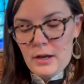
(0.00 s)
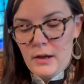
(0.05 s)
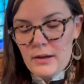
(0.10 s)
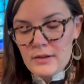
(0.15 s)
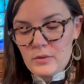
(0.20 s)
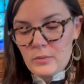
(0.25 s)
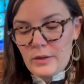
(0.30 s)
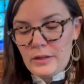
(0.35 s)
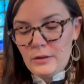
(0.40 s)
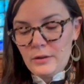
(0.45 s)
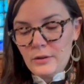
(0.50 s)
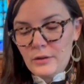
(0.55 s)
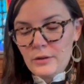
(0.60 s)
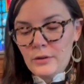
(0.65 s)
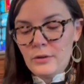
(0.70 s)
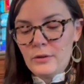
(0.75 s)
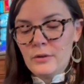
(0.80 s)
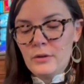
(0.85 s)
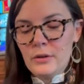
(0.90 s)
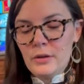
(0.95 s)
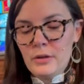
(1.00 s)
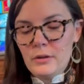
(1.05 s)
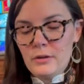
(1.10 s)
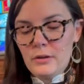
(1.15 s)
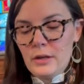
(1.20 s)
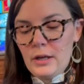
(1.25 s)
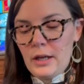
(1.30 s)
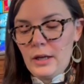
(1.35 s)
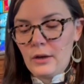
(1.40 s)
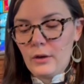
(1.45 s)
as we learn
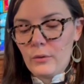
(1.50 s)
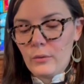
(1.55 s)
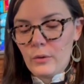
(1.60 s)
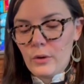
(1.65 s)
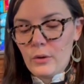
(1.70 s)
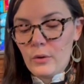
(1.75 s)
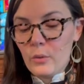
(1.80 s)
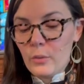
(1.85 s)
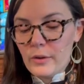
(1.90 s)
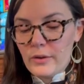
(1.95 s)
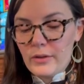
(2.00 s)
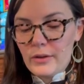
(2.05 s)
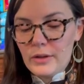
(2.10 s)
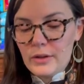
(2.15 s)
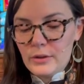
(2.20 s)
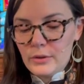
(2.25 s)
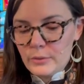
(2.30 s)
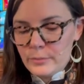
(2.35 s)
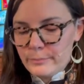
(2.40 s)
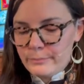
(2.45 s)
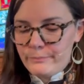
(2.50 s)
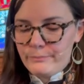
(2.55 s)
and grow with you.